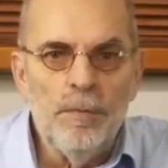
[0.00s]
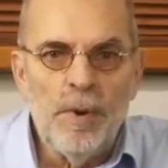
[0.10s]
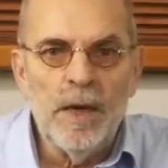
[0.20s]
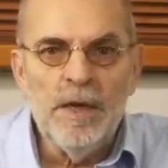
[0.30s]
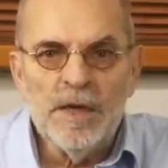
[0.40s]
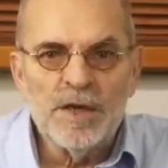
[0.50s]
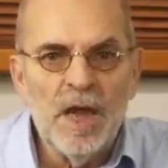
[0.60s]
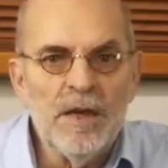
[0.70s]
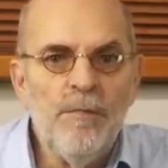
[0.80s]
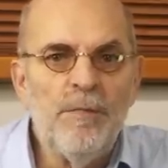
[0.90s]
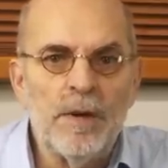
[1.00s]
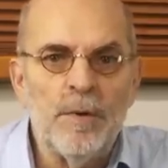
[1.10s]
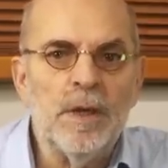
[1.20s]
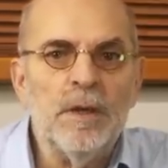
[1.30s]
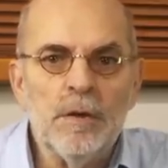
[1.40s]
by slightly
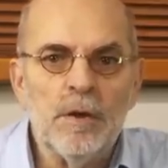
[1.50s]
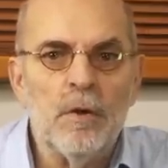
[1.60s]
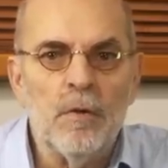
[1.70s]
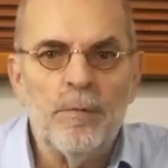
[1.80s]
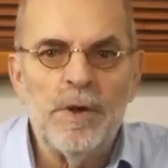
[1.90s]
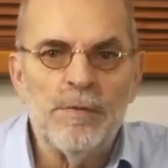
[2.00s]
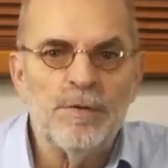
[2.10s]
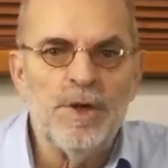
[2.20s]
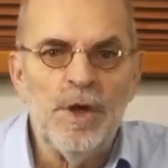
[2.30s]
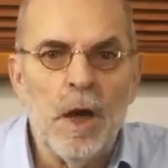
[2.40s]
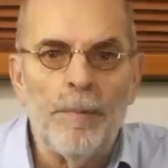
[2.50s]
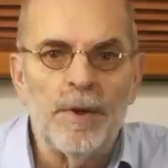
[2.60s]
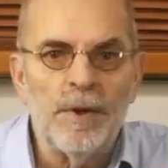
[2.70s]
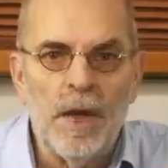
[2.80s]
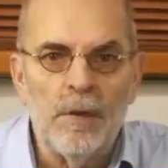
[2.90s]
varying the clock frequency up
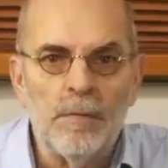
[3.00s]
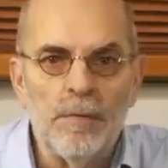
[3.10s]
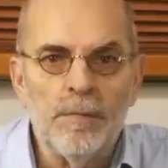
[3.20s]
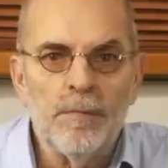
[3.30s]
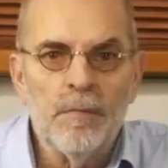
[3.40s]
and down.